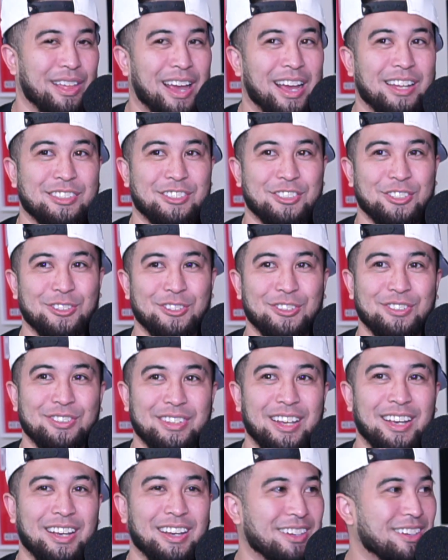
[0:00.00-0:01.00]
it. Or that too,
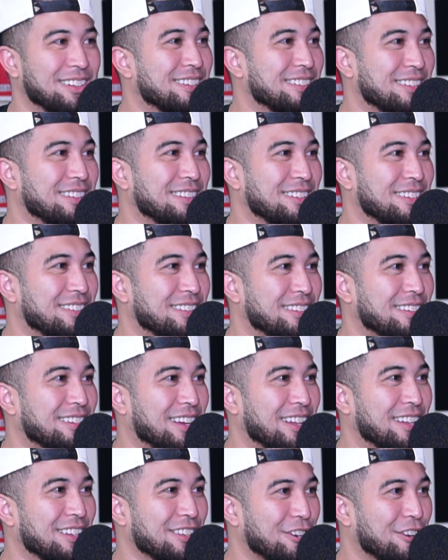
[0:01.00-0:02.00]
yeah.
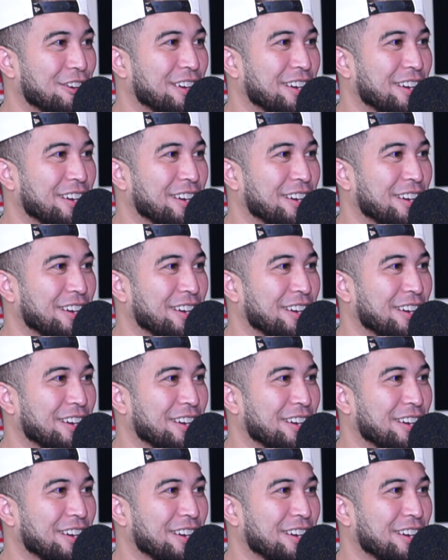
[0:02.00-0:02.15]
Yeah, like, I'll